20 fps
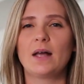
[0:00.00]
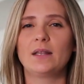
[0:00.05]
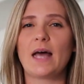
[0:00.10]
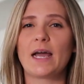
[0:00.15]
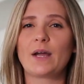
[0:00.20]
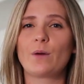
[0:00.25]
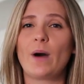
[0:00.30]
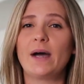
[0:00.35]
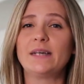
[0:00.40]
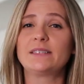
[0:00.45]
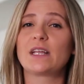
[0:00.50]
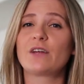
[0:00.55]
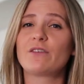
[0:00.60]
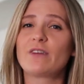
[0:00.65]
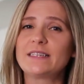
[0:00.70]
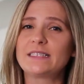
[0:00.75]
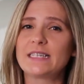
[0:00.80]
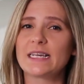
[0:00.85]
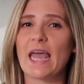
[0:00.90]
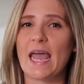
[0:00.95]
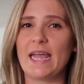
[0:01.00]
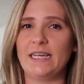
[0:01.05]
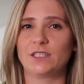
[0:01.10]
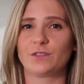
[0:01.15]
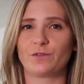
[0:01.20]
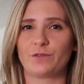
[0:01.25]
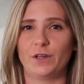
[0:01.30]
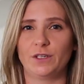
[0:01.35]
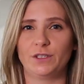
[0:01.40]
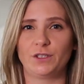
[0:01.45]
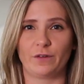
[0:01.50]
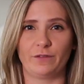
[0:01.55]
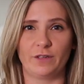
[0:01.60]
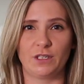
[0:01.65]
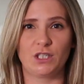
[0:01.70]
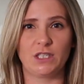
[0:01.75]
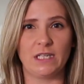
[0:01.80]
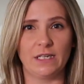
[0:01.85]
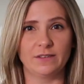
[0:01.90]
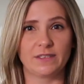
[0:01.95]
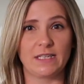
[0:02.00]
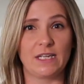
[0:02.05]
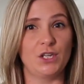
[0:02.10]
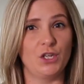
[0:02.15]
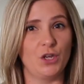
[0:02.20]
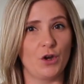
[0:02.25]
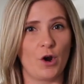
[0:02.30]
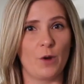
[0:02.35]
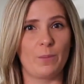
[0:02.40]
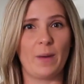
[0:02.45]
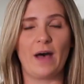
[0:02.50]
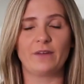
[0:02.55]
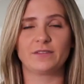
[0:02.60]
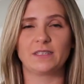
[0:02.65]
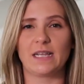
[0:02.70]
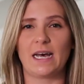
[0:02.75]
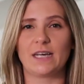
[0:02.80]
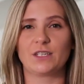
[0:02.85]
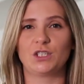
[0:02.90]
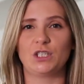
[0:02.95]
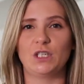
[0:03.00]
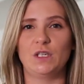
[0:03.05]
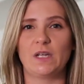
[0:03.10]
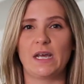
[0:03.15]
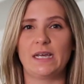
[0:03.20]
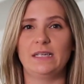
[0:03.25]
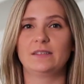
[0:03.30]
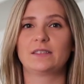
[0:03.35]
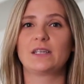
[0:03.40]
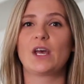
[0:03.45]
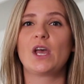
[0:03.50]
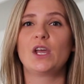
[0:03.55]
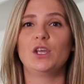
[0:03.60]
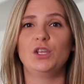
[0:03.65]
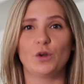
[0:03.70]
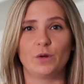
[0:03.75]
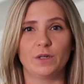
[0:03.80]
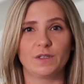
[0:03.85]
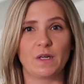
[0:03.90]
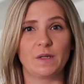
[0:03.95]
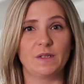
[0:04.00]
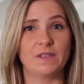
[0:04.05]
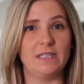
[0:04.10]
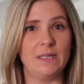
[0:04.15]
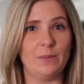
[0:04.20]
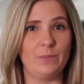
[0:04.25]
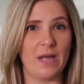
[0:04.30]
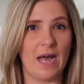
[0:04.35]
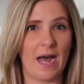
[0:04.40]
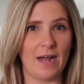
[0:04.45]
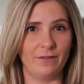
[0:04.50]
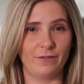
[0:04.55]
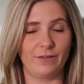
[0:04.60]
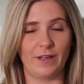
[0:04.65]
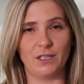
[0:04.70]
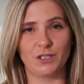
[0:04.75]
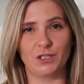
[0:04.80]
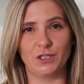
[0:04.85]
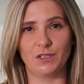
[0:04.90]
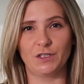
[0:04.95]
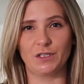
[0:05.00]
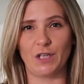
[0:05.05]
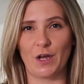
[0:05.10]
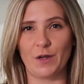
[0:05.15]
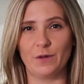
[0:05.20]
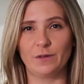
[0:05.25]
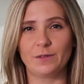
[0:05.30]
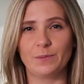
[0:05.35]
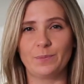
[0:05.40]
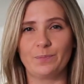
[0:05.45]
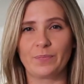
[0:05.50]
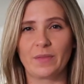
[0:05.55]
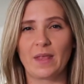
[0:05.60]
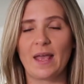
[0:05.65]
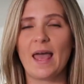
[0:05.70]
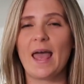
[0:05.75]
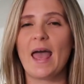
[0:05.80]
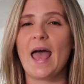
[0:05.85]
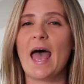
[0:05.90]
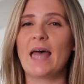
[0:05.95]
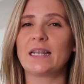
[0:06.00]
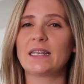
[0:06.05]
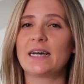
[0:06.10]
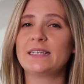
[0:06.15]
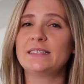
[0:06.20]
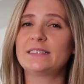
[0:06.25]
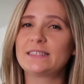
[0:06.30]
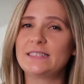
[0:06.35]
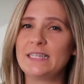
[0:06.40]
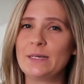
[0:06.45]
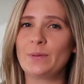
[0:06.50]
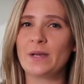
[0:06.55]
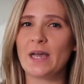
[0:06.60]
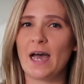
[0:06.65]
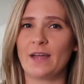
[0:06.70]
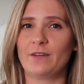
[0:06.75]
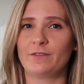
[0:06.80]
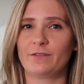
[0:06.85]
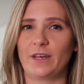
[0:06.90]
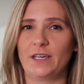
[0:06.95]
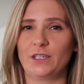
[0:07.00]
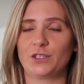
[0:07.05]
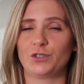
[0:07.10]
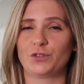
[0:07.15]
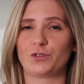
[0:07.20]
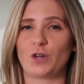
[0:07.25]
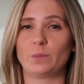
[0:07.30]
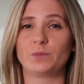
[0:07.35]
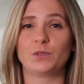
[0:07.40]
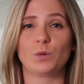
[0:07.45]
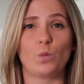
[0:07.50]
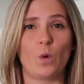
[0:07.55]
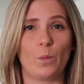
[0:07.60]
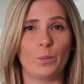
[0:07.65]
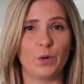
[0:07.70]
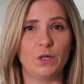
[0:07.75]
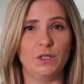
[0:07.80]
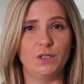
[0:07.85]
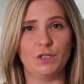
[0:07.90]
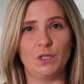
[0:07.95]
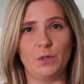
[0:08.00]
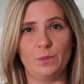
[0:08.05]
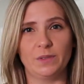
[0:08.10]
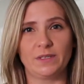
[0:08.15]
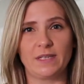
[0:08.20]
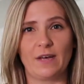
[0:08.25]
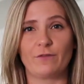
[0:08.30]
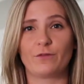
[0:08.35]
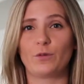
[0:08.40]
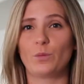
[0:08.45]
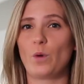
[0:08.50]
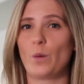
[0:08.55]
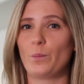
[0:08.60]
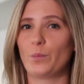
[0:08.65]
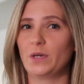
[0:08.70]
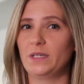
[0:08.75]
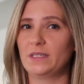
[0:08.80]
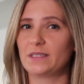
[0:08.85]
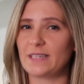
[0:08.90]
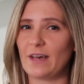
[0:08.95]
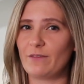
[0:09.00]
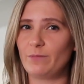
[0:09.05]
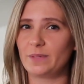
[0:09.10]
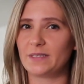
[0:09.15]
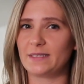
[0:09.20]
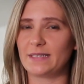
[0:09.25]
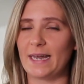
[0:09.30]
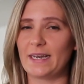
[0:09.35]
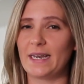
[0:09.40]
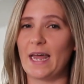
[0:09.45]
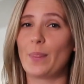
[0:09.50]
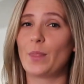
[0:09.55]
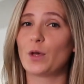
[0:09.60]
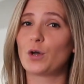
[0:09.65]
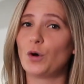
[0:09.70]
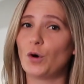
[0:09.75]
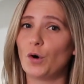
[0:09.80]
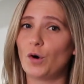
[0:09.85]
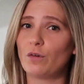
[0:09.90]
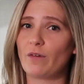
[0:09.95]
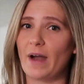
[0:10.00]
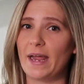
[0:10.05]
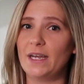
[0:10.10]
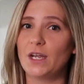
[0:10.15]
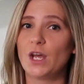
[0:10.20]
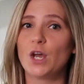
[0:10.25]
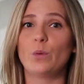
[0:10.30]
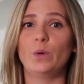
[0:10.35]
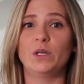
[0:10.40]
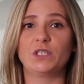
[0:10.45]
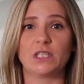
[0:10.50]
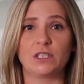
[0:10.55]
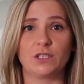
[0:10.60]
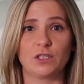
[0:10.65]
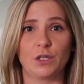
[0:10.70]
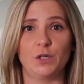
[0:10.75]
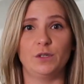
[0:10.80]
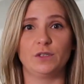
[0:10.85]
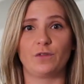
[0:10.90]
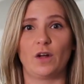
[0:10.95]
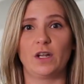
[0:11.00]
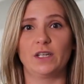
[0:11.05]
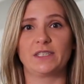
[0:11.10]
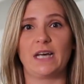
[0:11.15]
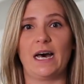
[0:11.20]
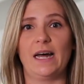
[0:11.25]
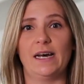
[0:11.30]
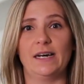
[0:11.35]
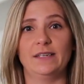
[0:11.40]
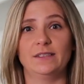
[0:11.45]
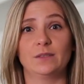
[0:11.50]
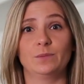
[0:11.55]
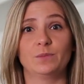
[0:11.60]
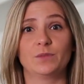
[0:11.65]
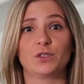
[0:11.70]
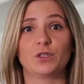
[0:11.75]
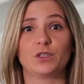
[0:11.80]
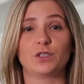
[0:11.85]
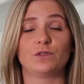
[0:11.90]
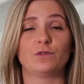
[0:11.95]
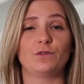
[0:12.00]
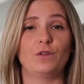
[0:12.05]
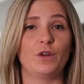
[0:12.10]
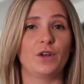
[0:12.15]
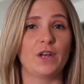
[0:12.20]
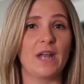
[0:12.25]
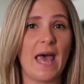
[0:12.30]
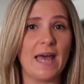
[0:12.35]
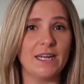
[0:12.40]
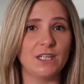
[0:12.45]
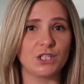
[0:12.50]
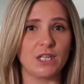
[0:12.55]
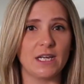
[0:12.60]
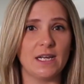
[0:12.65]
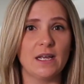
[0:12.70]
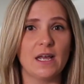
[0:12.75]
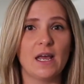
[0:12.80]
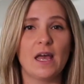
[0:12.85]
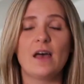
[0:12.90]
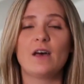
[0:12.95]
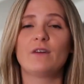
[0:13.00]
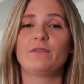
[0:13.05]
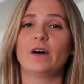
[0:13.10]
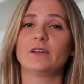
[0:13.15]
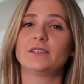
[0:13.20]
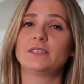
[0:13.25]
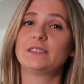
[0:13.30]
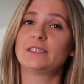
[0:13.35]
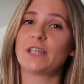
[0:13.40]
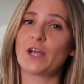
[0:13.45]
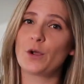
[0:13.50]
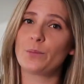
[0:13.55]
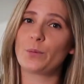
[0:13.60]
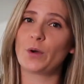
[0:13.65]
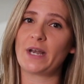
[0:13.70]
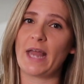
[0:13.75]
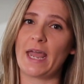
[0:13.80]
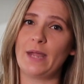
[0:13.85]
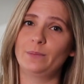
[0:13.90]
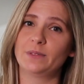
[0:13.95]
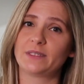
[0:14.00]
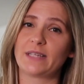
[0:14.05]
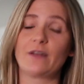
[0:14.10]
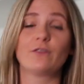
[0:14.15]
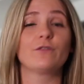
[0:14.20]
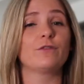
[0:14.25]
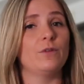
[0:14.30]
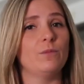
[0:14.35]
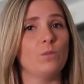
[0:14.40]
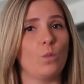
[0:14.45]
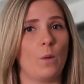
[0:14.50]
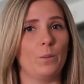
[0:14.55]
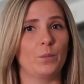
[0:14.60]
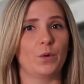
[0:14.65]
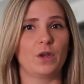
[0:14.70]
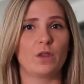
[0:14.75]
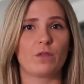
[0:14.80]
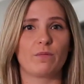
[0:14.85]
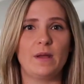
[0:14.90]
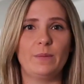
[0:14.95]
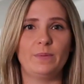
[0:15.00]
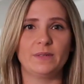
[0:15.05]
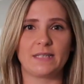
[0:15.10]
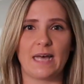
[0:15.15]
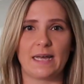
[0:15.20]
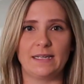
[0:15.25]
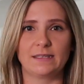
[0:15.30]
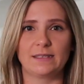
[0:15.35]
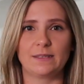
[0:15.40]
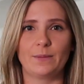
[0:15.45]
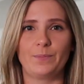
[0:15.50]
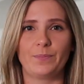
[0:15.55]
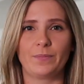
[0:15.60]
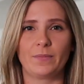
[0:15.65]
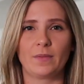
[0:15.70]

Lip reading: Likewise, there is a case for a dovish tilt in Europe after last Tuesday's Eurozone CPI inflation slowed. Headline CPI inflation dropped to 1.2% from 1.7%, and the core rate, which excludes volatile items such as food and energy, fell to 0.8% from 1.3%.